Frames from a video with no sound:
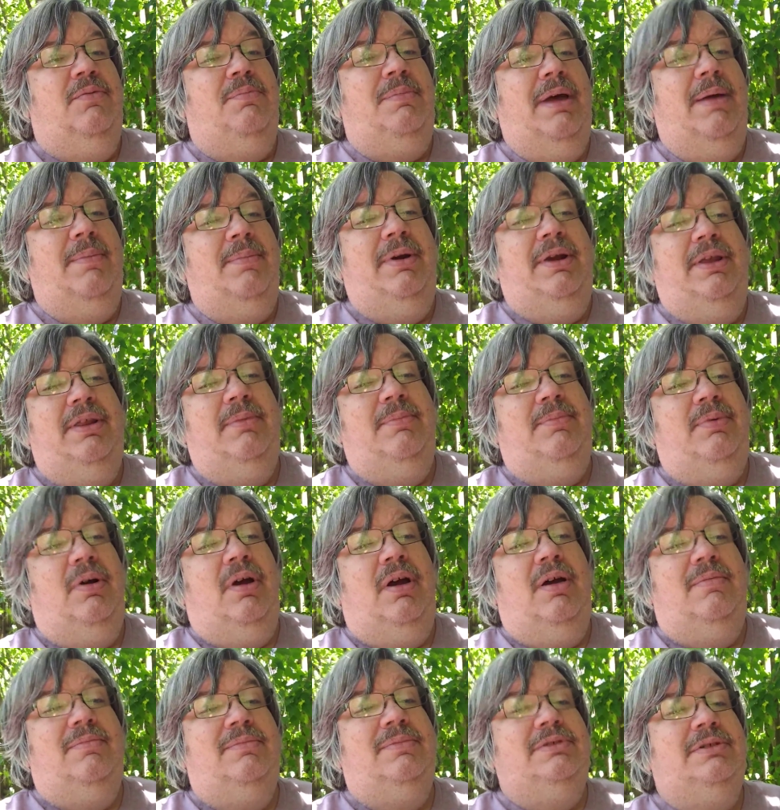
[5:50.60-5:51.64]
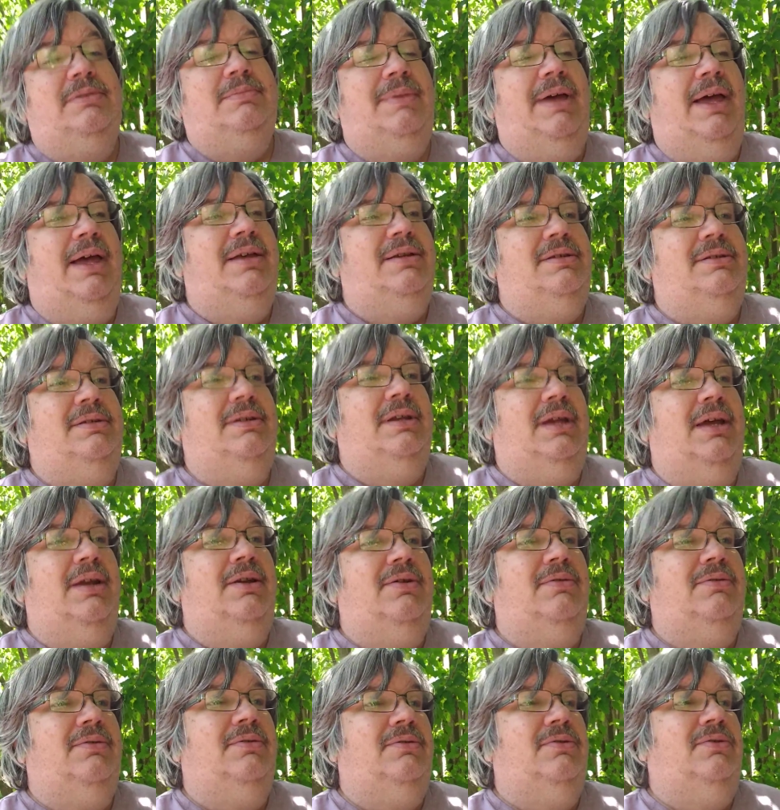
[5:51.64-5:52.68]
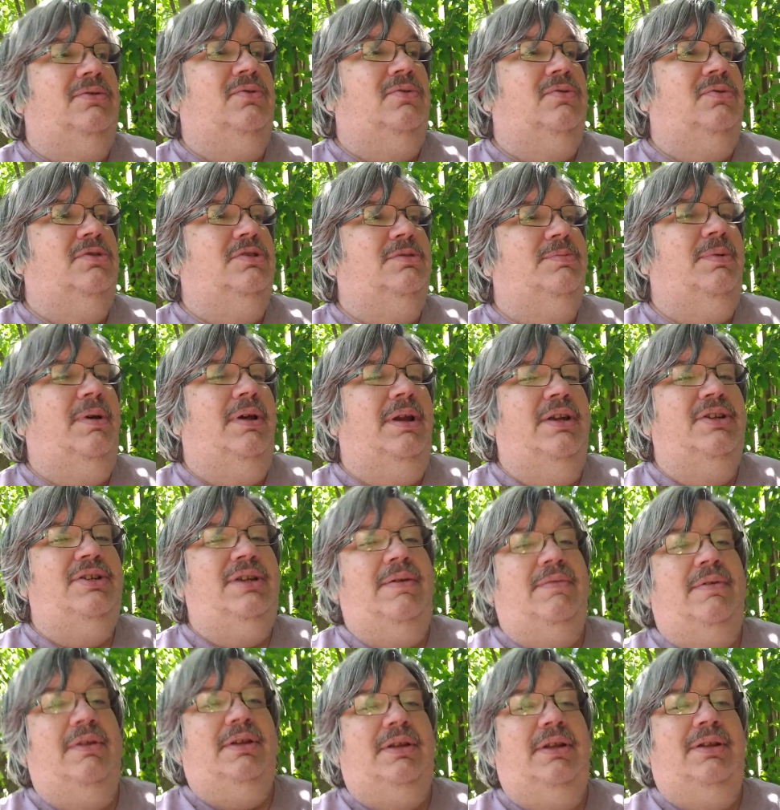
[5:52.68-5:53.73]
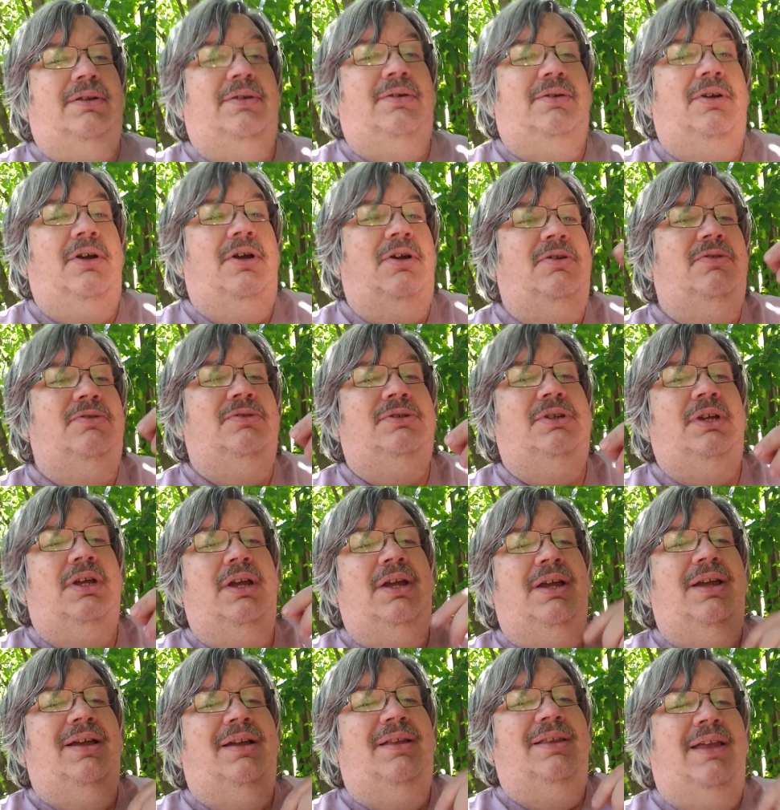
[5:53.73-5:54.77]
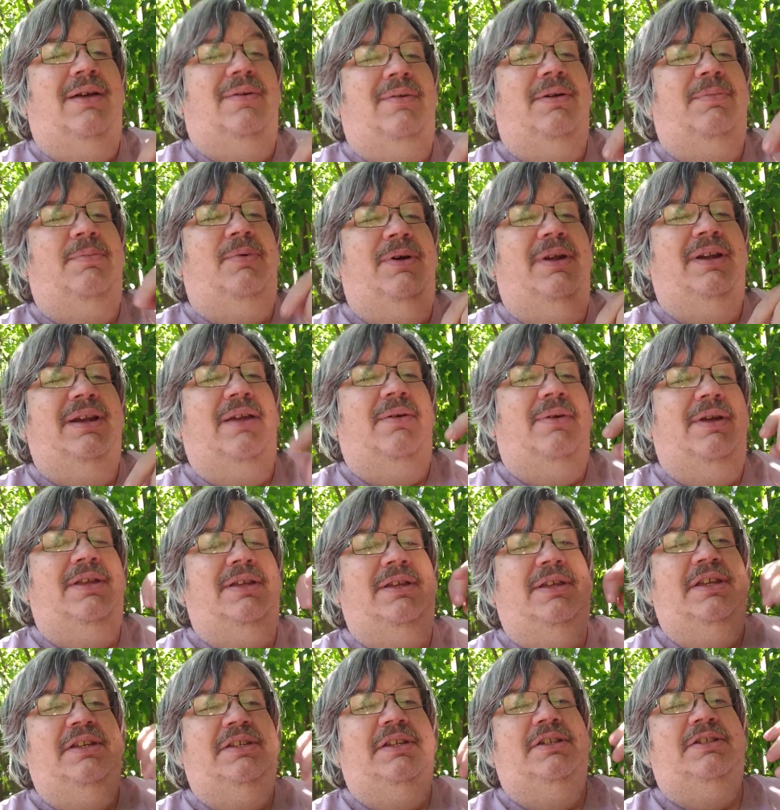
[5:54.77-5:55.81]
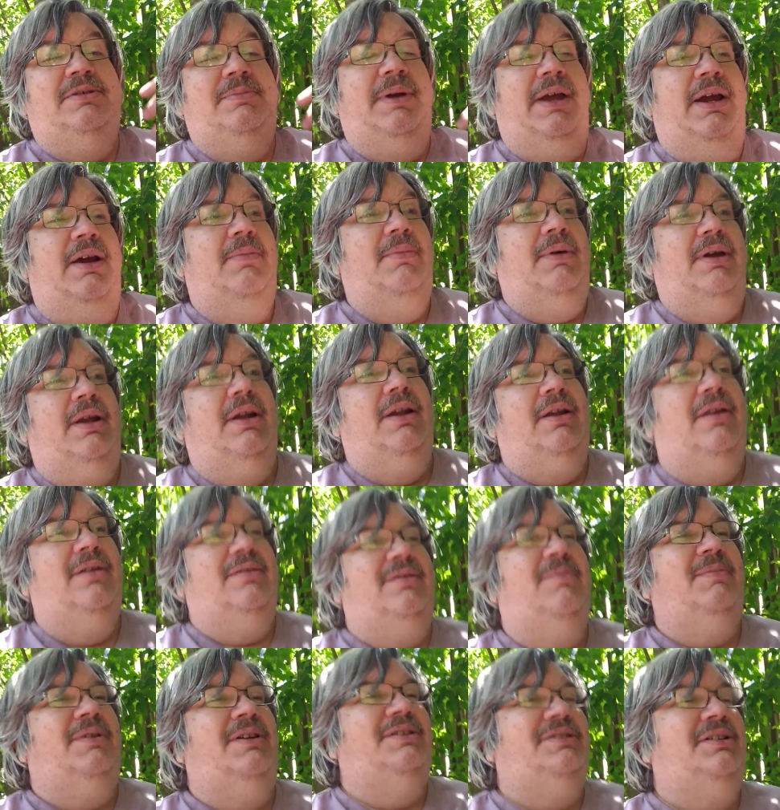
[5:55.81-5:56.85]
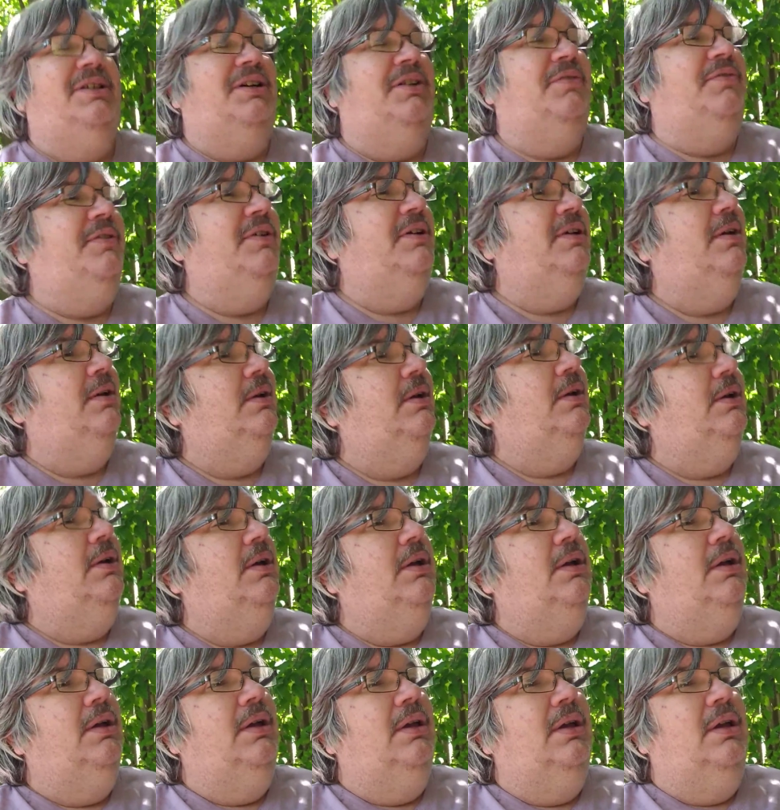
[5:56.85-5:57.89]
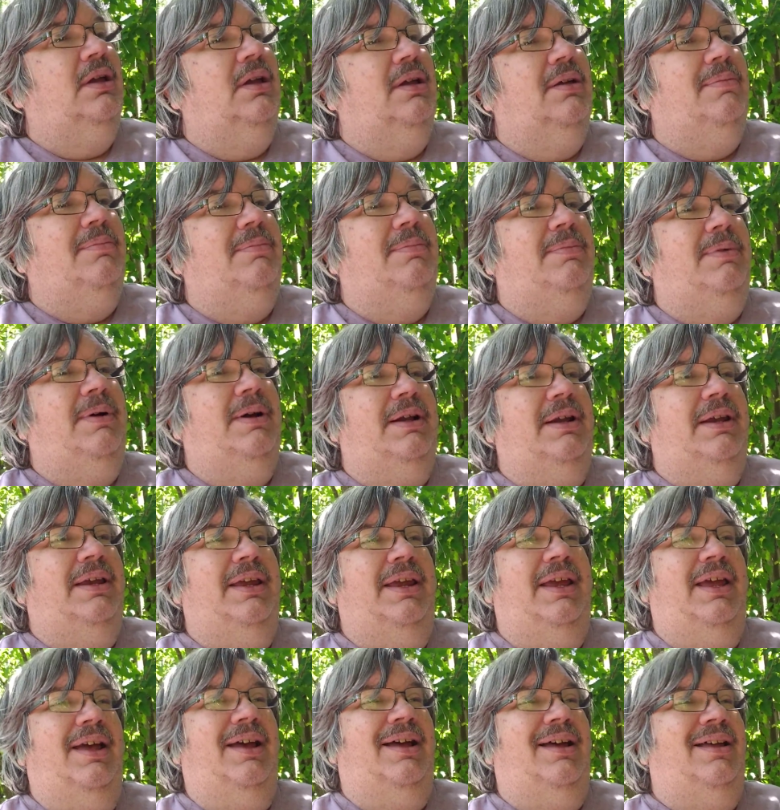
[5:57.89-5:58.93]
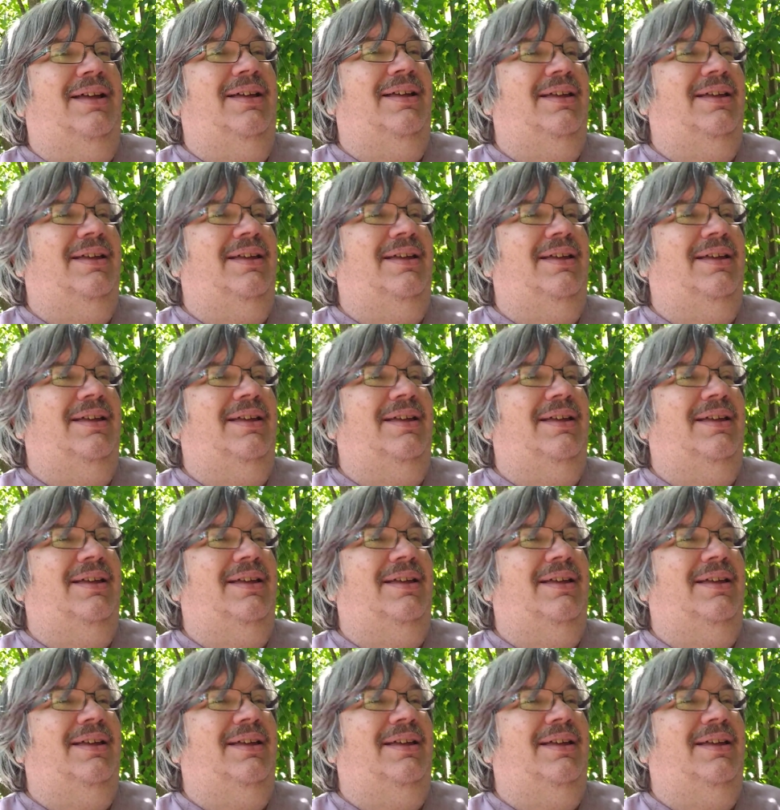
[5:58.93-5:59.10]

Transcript: my breathing problems, masks and I don't correspond. I should have like a little hose. That way, point that way, at least get some air my, myself. But yeah,